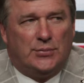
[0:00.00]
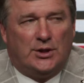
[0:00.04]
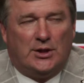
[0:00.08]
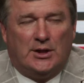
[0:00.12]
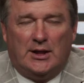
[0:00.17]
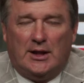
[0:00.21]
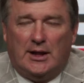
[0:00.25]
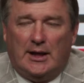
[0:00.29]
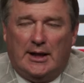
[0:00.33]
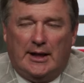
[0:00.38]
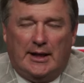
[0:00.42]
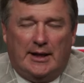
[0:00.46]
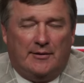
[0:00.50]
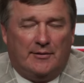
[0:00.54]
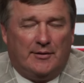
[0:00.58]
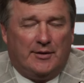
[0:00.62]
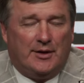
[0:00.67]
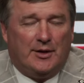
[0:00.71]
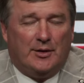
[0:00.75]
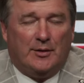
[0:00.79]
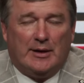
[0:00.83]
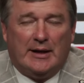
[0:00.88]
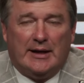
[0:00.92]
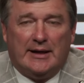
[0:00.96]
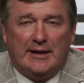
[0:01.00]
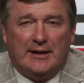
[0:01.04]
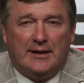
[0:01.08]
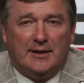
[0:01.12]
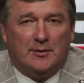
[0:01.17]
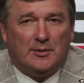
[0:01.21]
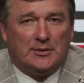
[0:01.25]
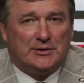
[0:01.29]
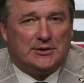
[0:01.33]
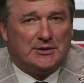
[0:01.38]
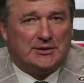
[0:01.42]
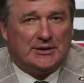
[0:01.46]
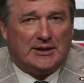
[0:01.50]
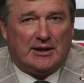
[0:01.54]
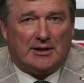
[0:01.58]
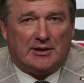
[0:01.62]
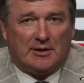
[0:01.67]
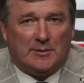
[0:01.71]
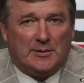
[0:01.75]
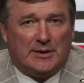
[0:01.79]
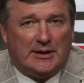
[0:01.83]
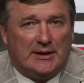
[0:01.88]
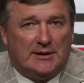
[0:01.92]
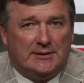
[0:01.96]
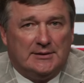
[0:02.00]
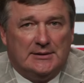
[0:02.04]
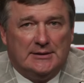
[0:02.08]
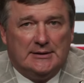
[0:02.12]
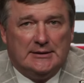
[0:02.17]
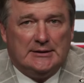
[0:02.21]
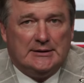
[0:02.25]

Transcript: I have no idea what you're talking about.